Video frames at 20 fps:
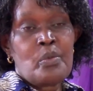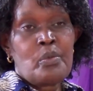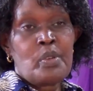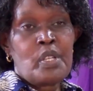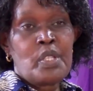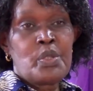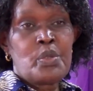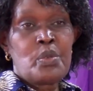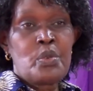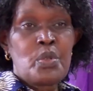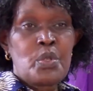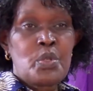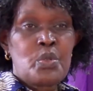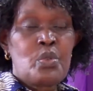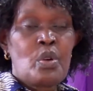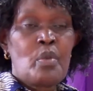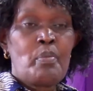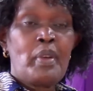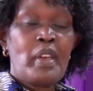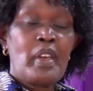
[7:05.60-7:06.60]
We choose
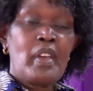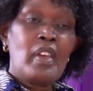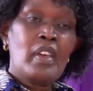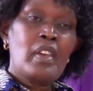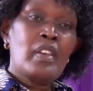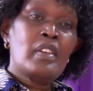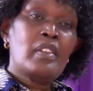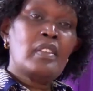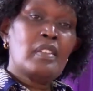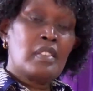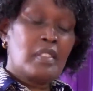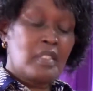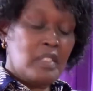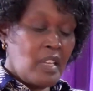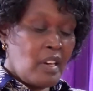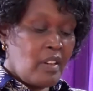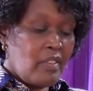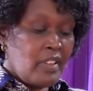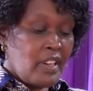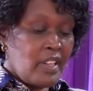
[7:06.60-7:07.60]
to obey his
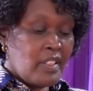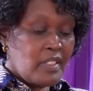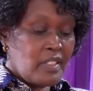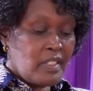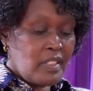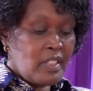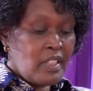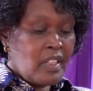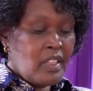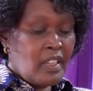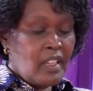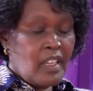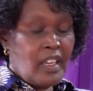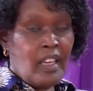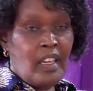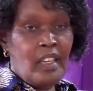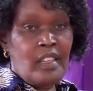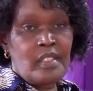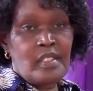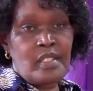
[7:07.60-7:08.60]
servants.
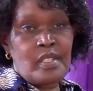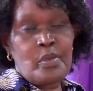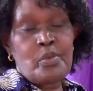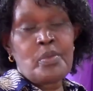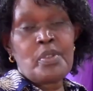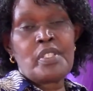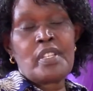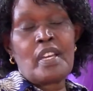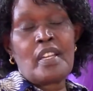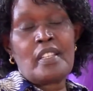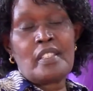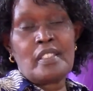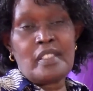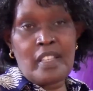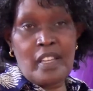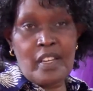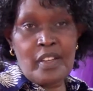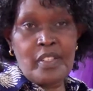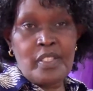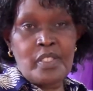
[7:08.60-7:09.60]
And we shall
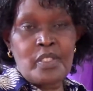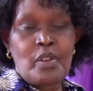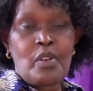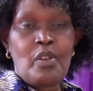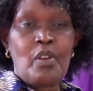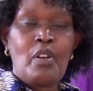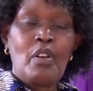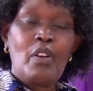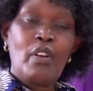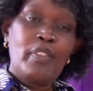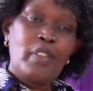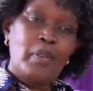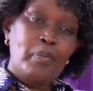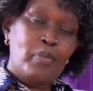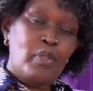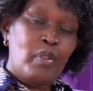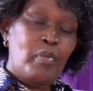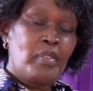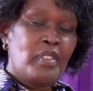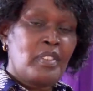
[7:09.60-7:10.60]
inherit all the
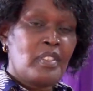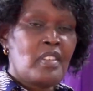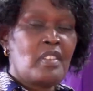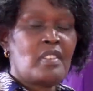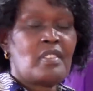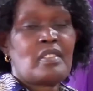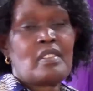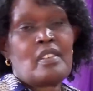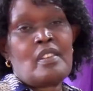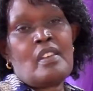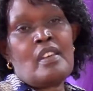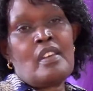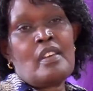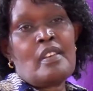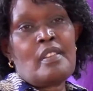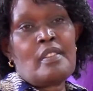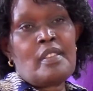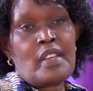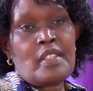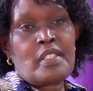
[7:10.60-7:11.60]
promises
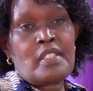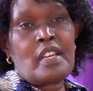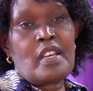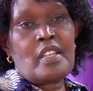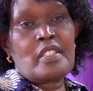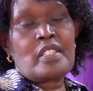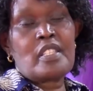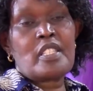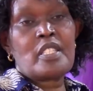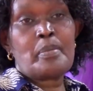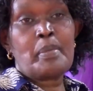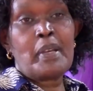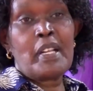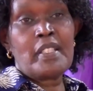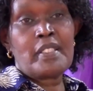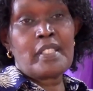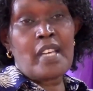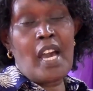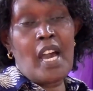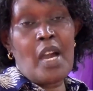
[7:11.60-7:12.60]
that he has
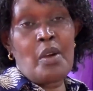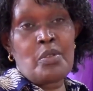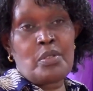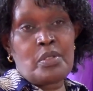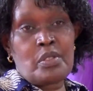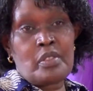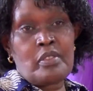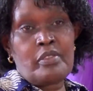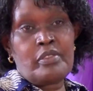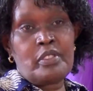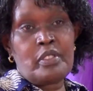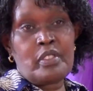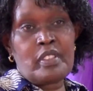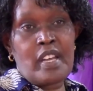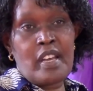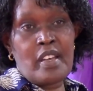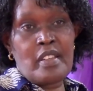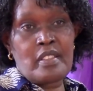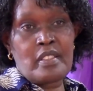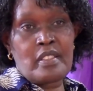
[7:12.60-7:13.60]
spelled out for
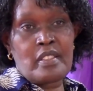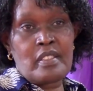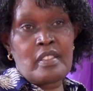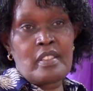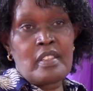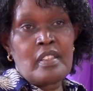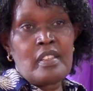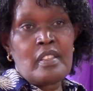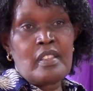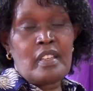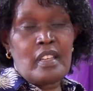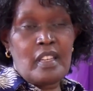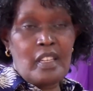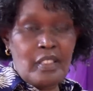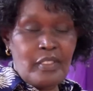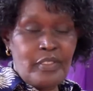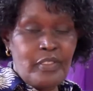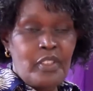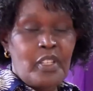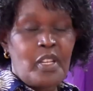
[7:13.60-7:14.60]
us
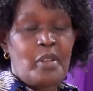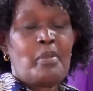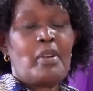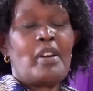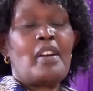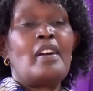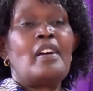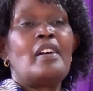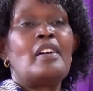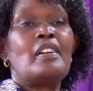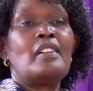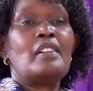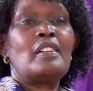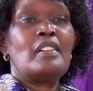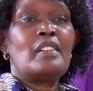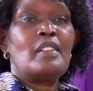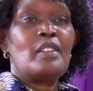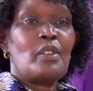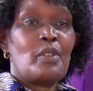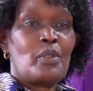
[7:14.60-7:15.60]
and for
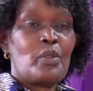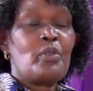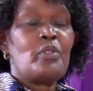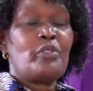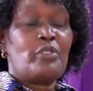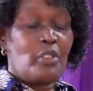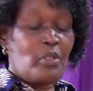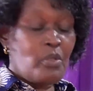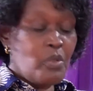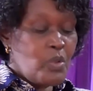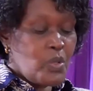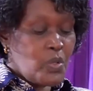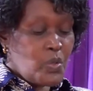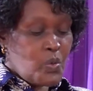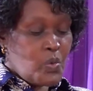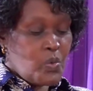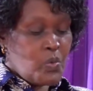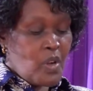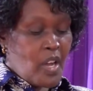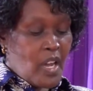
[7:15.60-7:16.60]
those
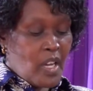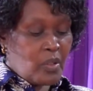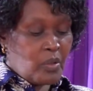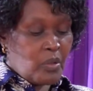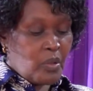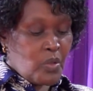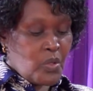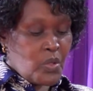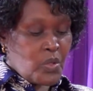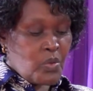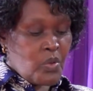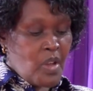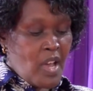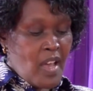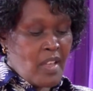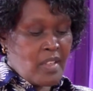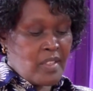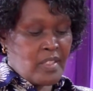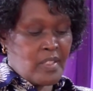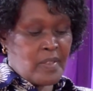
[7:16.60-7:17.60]
who are close to
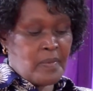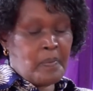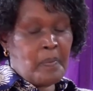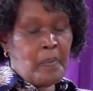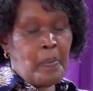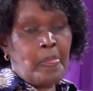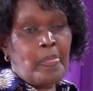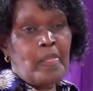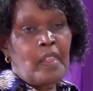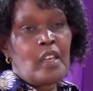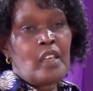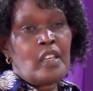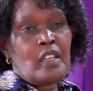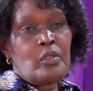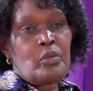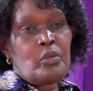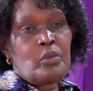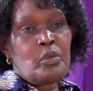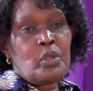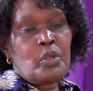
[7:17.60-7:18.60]
us.
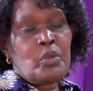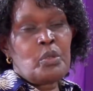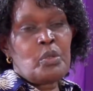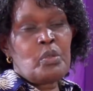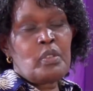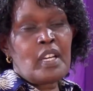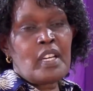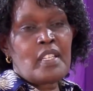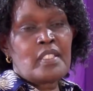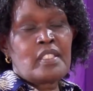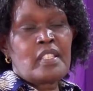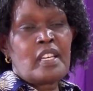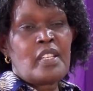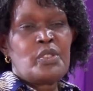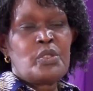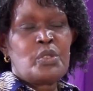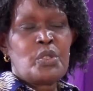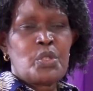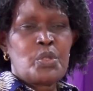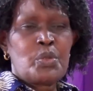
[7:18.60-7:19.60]
When we look at
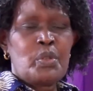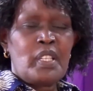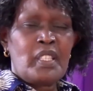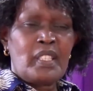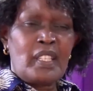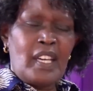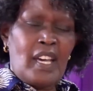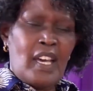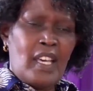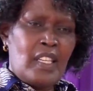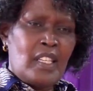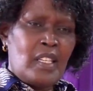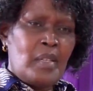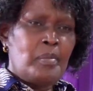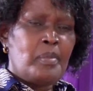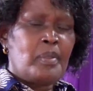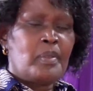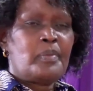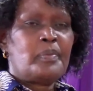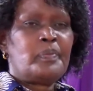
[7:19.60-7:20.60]
Joshua and Caleb